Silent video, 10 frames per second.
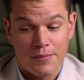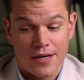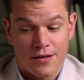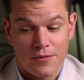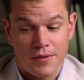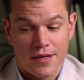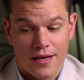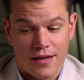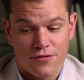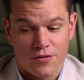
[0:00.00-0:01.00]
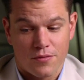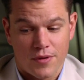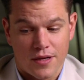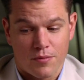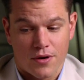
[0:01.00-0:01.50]
I mean, it could be the end for
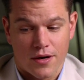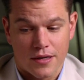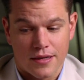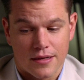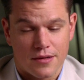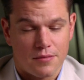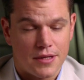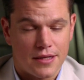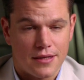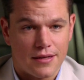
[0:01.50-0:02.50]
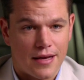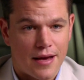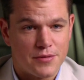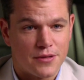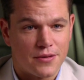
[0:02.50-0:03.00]
me and Barkin. That could be
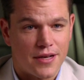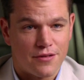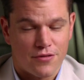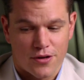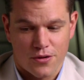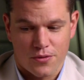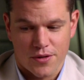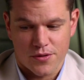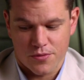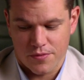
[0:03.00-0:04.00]
the absolute end of our careers.